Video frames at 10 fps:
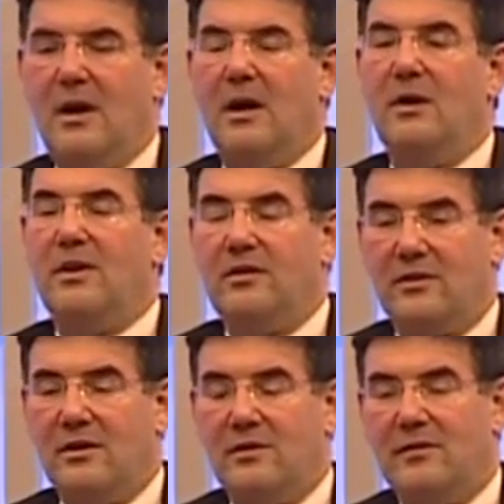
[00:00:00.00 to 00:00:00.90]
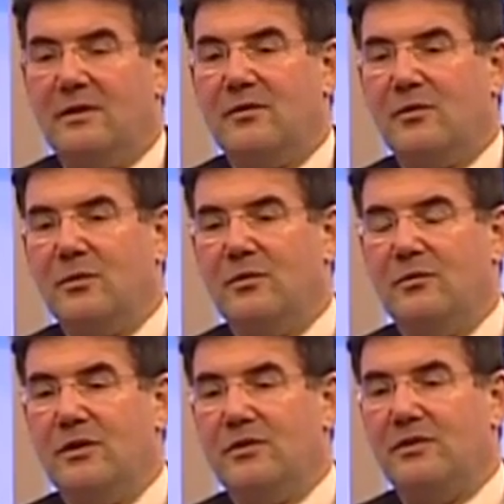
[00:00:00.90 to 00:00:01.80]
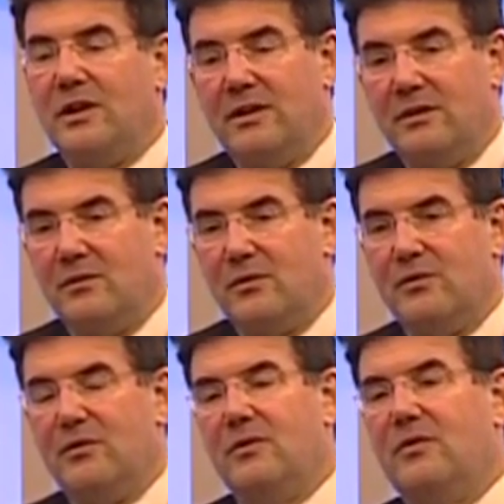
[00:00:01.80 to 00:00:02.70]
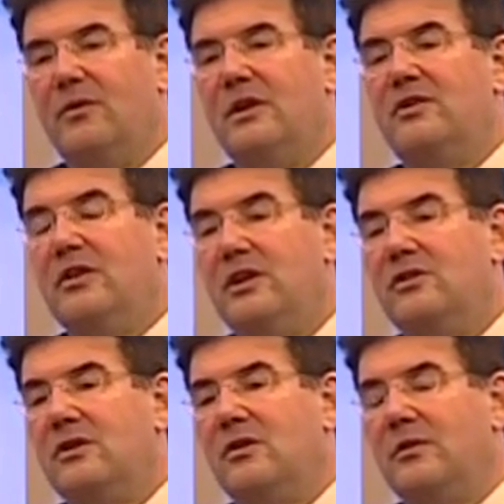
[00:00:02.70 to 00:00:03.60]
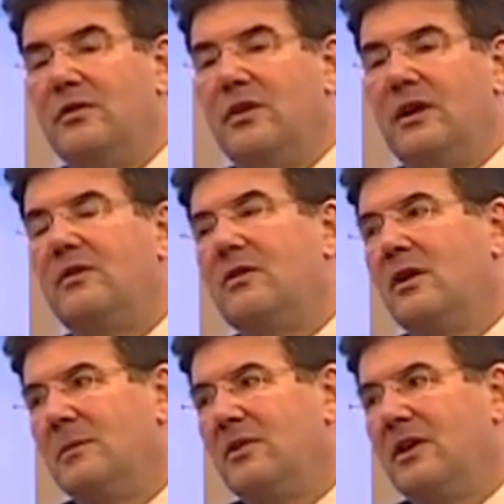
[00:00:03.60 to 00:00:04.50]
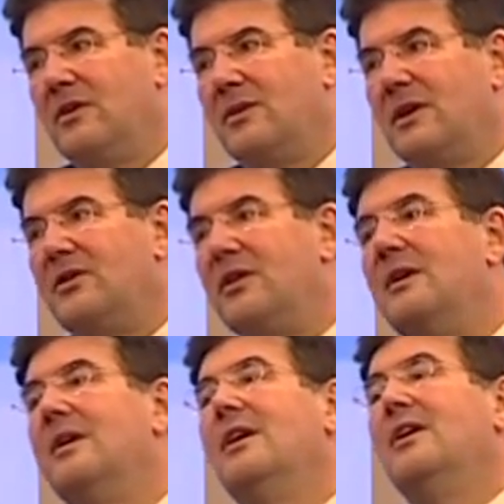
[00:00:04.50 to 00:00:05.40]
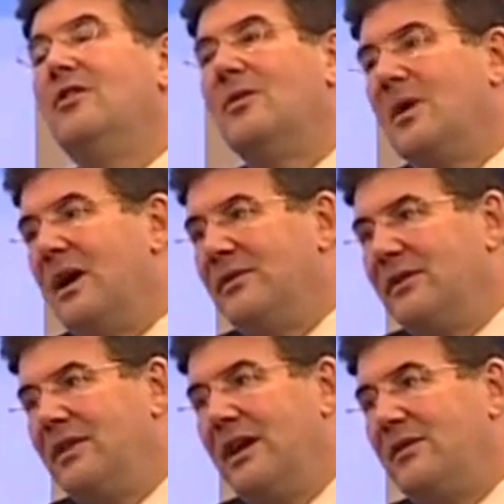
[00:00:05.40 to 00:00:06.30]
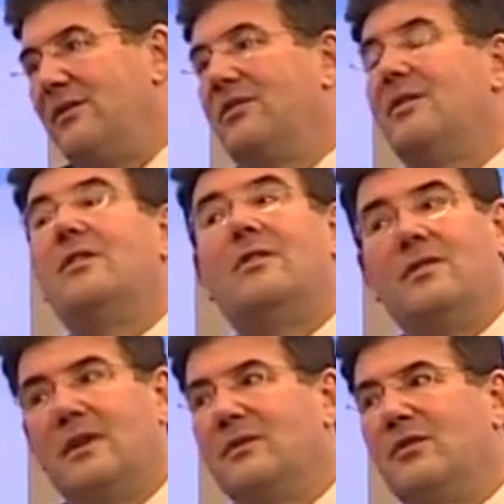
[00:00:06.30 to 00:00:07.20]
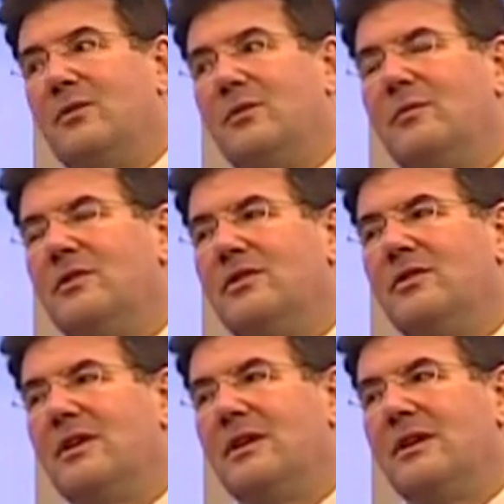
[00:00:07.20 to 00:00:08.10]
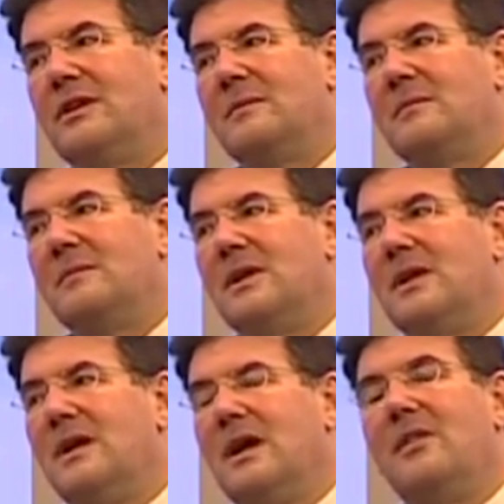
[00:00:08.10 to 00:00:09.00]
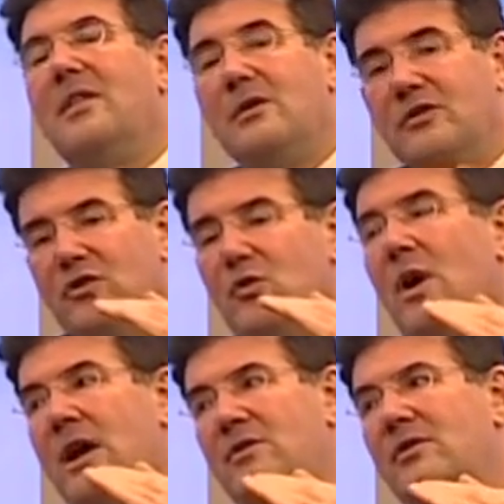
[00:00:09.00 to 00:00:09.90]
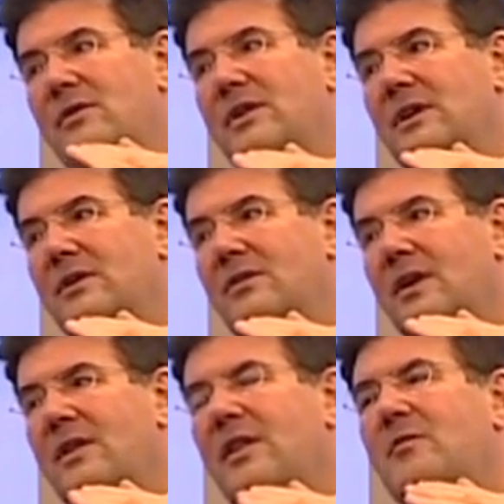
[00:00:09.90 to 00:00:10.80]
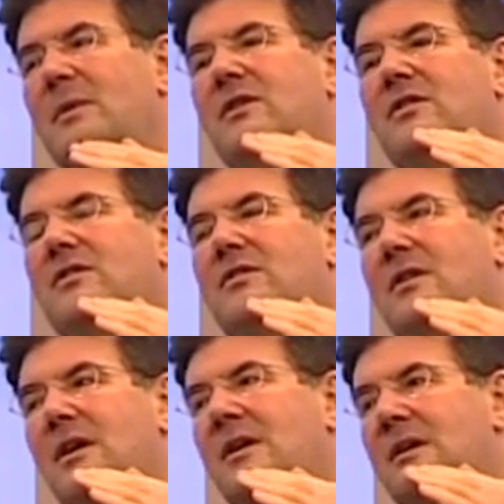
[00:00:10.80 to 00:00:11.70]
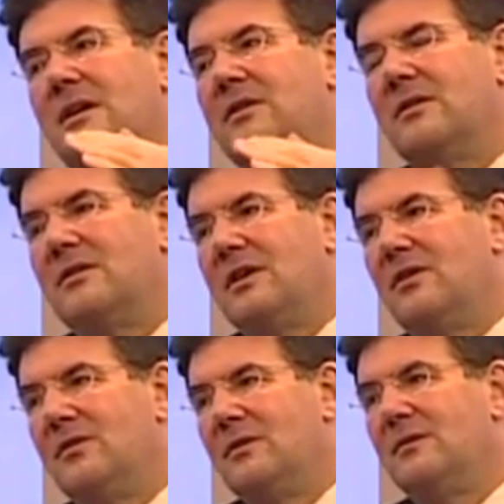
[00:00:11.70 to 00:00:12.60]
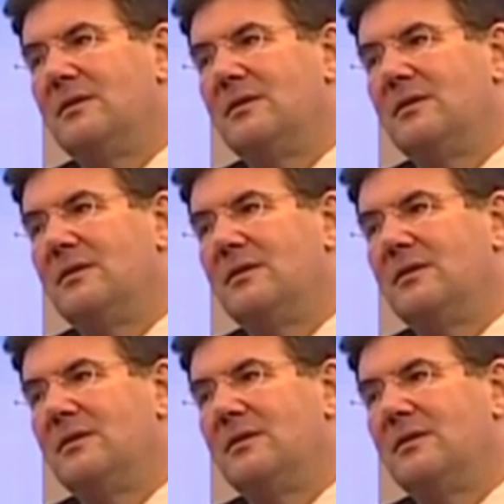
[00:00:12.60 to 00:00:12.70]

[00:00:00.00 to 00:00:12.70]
Oh, that's another Frankfurt School's aversion technique, of course. The teaching of sex and homosexuality to under 10s. That's the Frankfurt School's aversion technique. And there are 200 of these, and they've been stunningly successful.